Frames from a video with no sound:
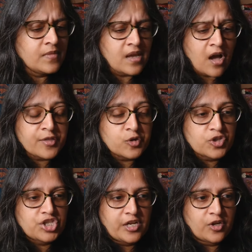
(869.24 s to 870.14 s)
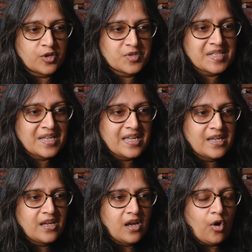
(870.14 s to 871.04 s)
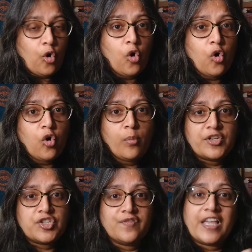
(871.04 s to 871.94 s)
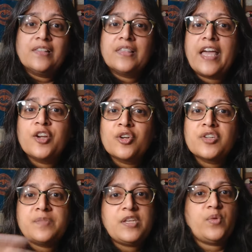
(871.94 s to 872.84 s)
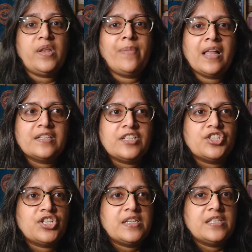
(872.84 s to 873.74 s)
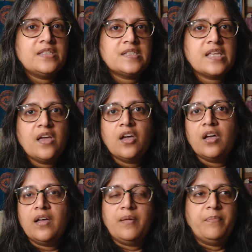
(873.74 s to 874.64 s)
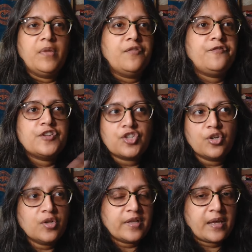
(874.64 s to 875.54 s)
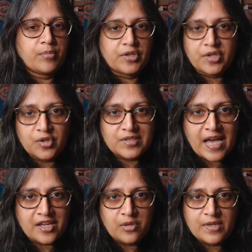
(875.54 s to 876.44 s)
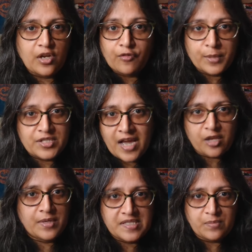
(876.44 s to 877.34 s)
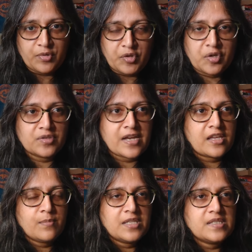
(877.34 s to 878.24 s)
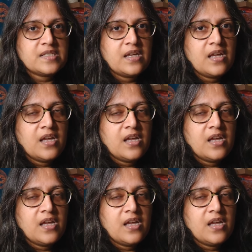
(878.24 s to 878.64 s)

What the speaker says: the author shares a whole bunch of like letters between politicians, official like political document, government documents and political documents.